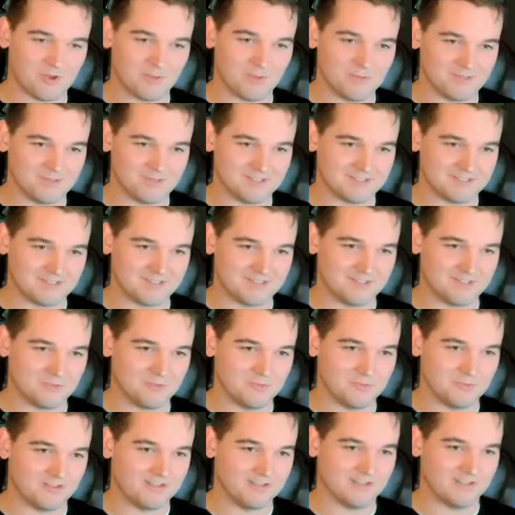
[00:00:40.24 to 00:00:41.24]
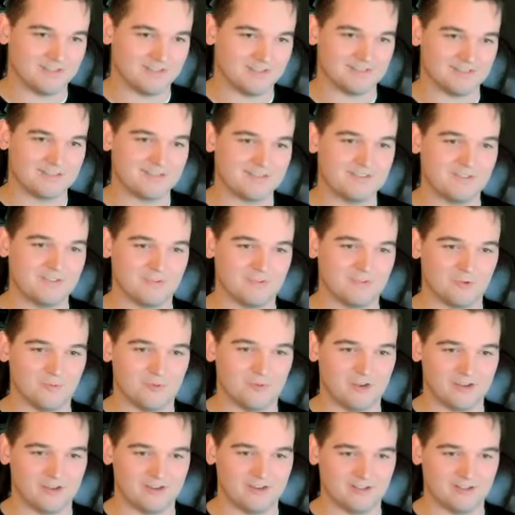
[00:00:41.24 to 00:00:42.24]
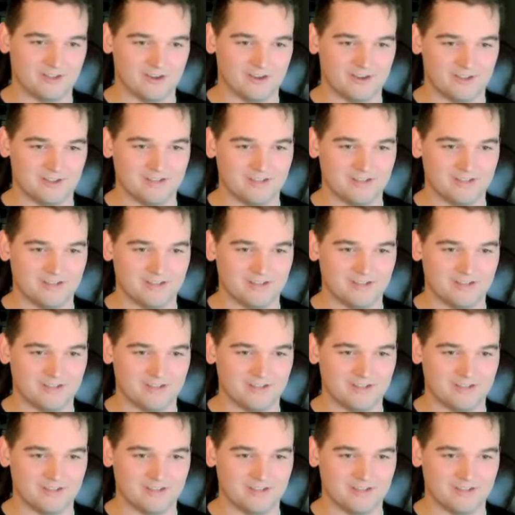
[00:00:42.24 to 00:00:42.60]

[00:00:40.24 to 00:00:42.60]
businesses do big things through brand clarity.